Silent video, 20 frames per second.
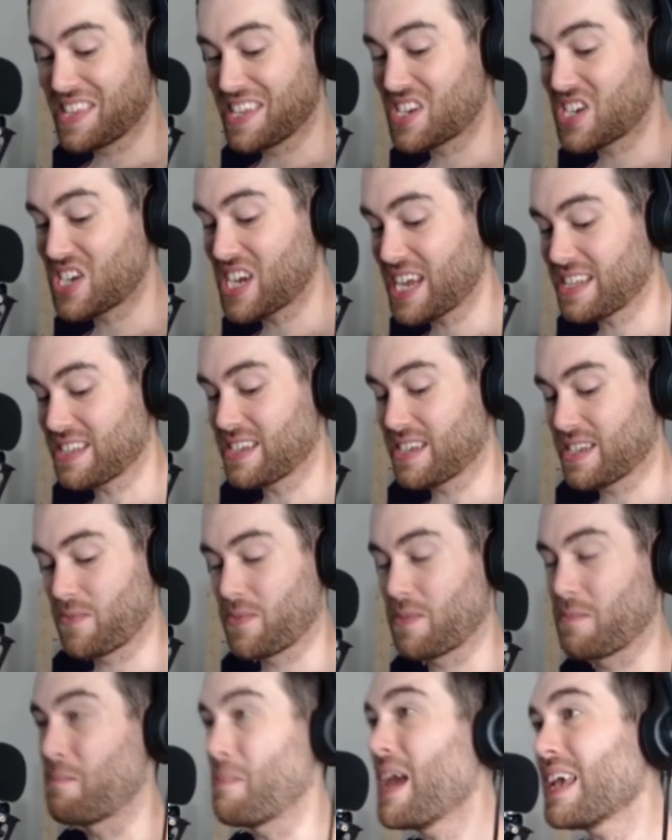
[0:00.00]
the chances
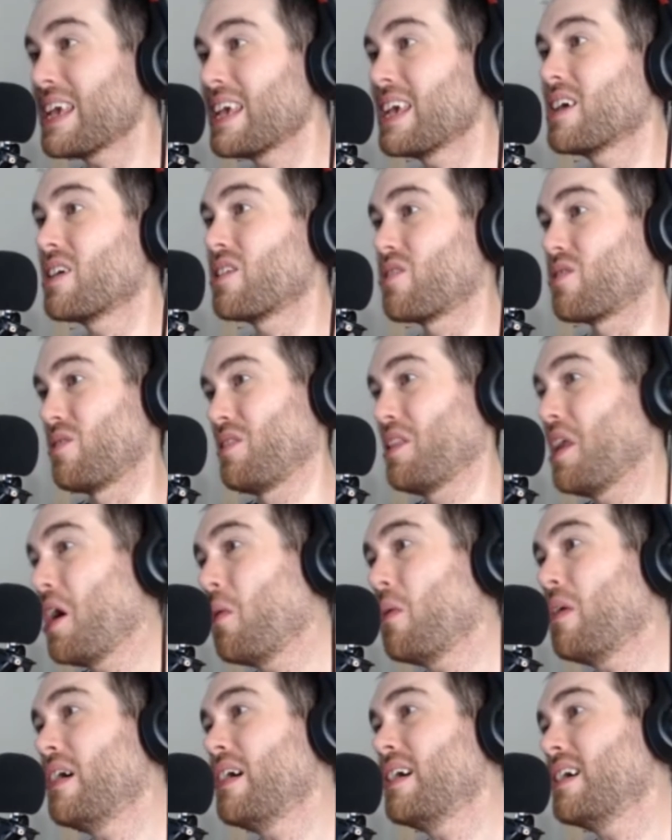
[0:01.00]
of them making it are
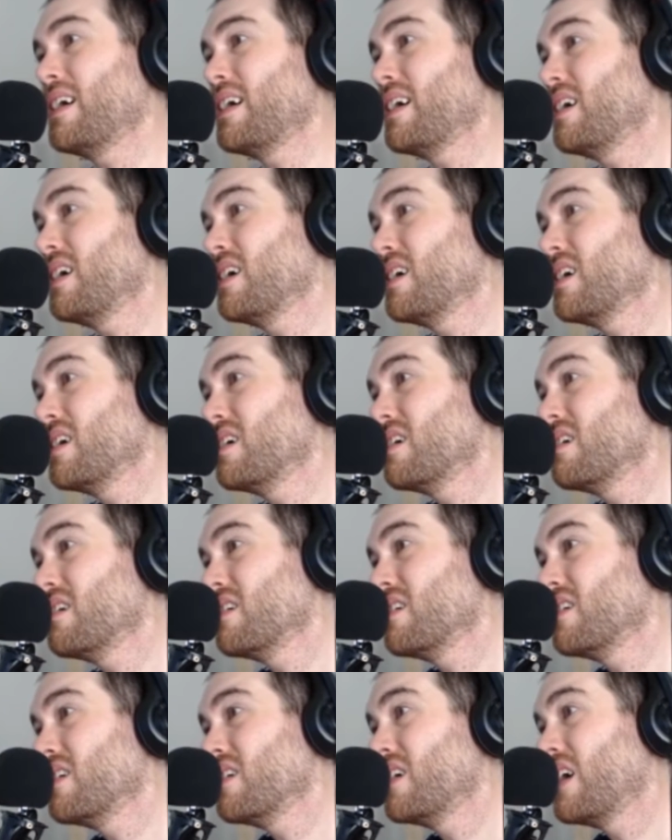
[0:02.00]

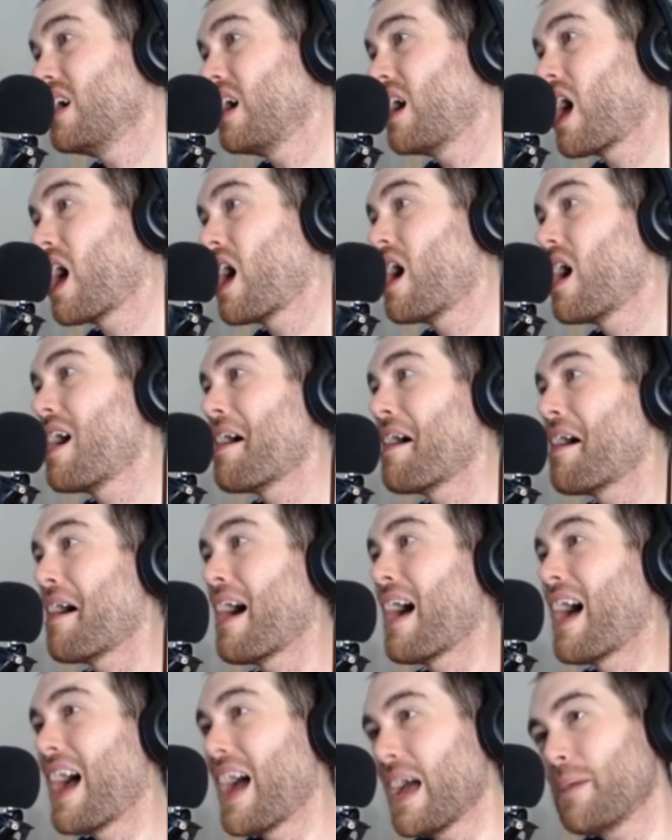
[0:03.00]
lower.
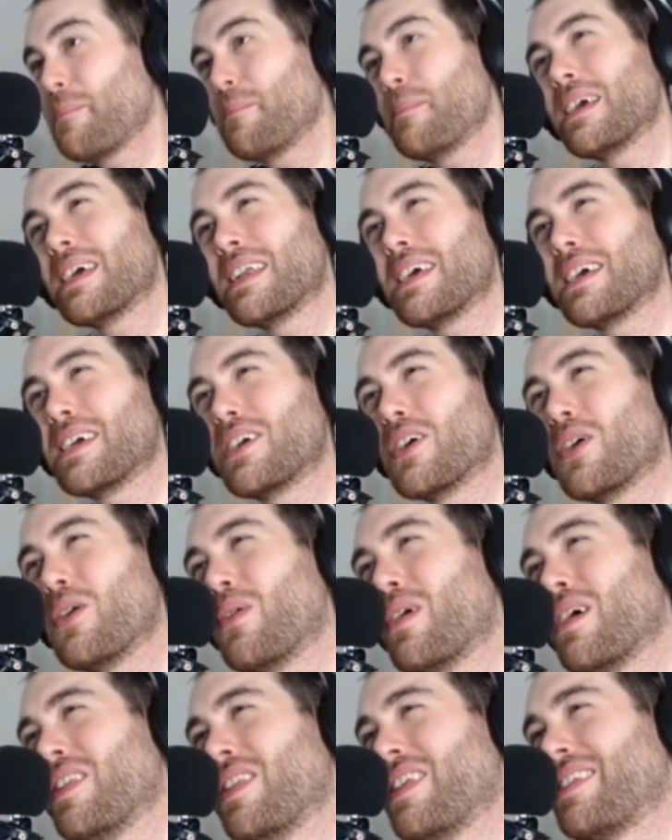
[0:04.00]
I'm going to
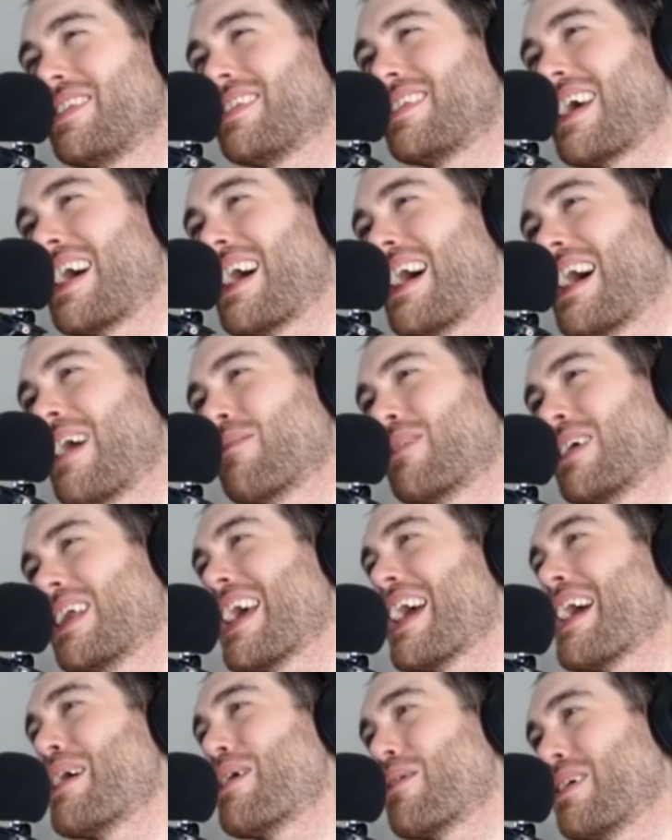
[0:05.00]

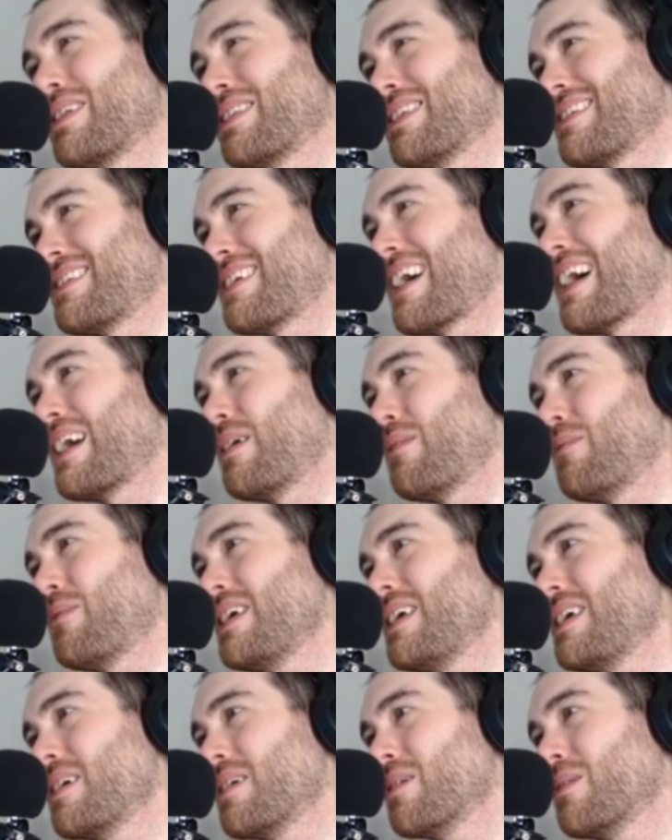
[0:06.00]
err on the side of
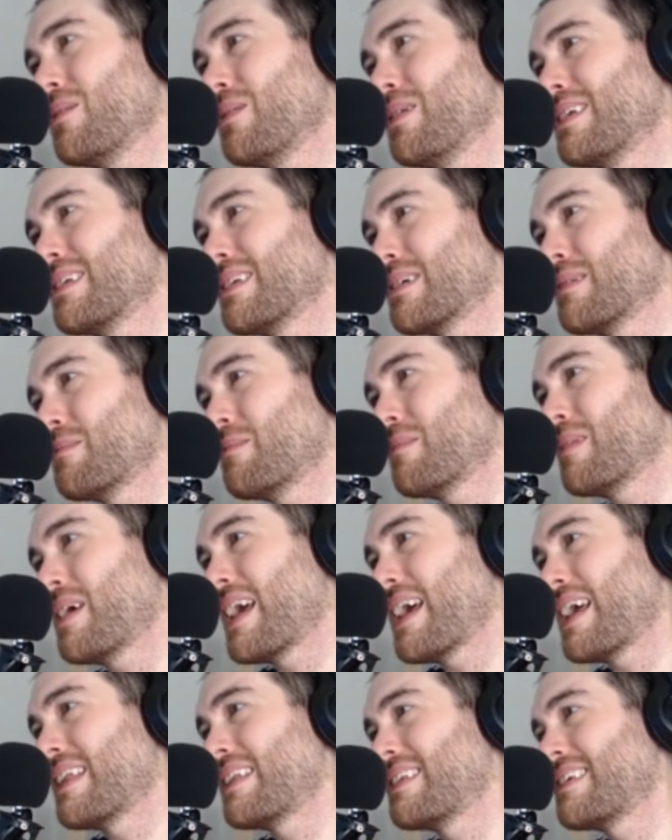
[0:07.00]
egoism
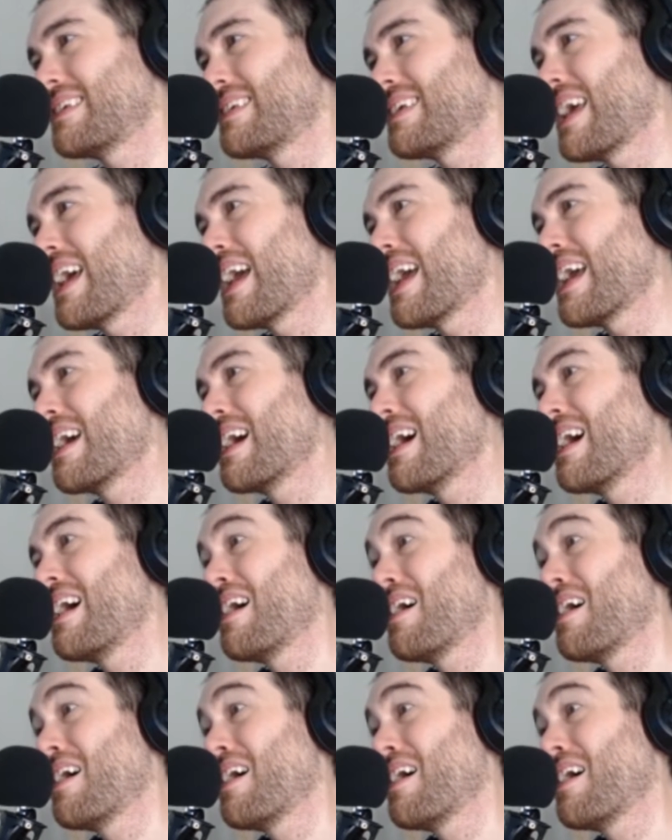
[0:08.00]
and say,